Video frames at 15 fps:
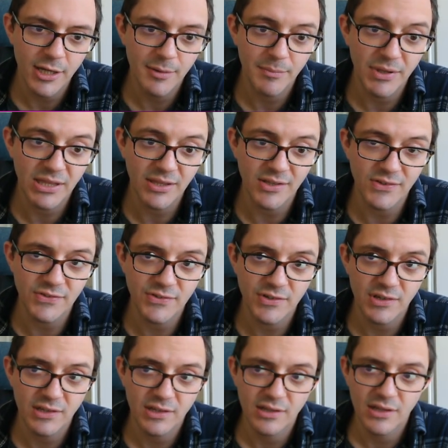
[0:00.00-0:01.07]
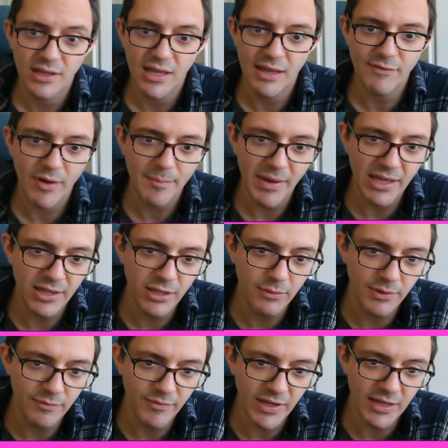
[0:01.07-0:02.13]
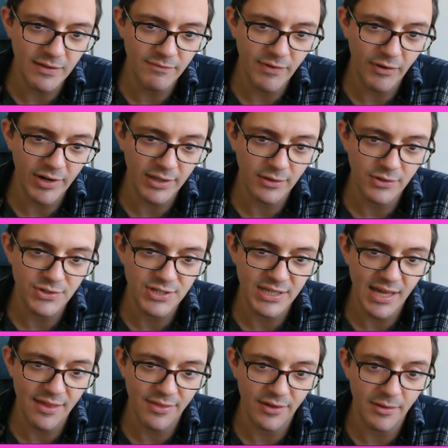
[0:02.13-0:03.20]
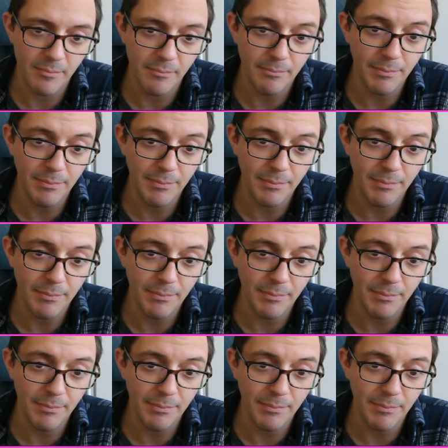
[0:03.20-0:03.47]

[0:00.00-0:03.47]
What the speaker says: because if I make u and v very close together